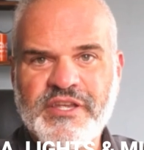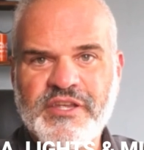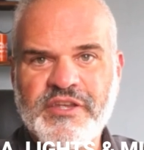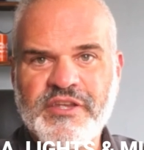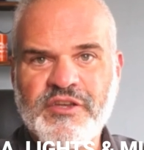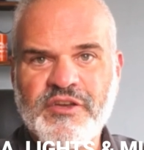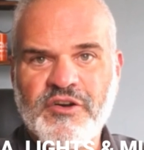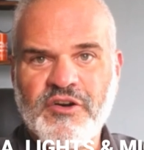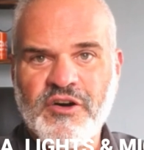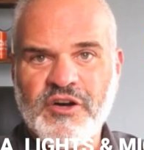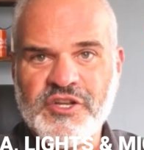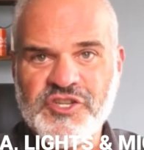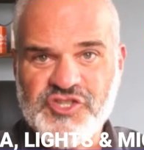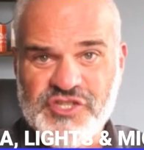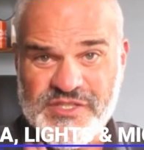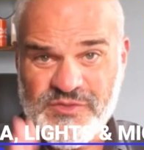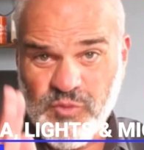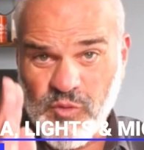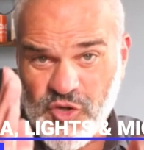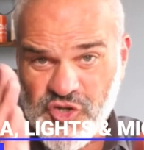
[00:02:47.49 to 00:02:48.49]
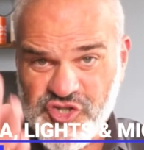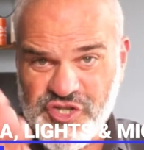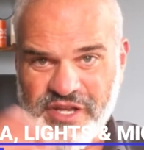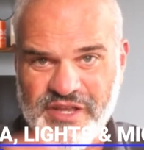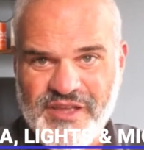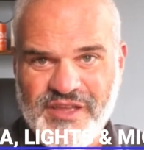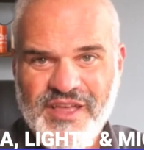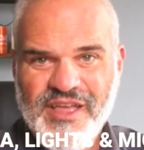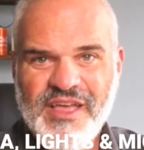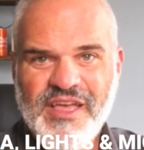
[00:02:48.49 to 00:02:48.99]
you're just
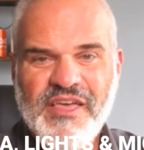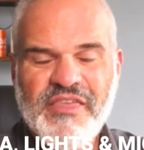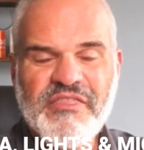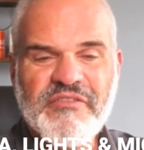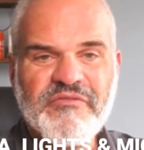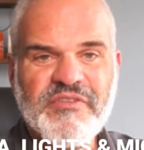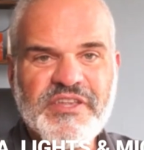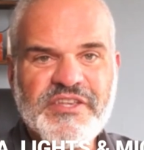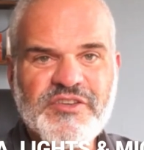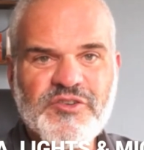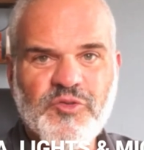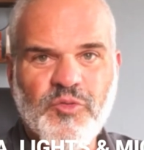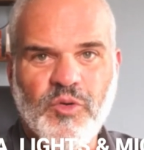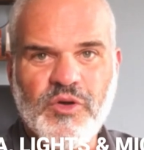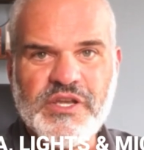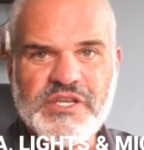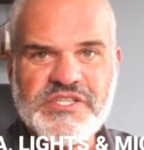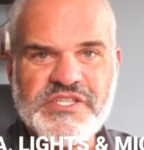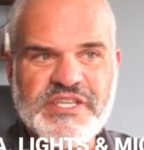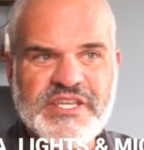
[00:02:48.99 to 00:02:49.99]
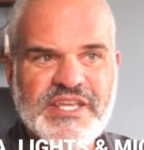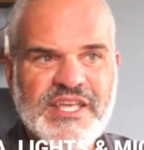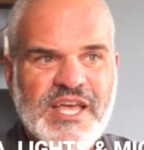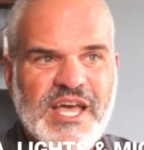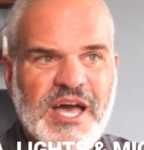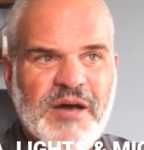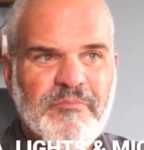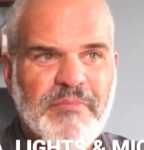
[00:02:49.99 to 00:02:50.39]
watching the video quality,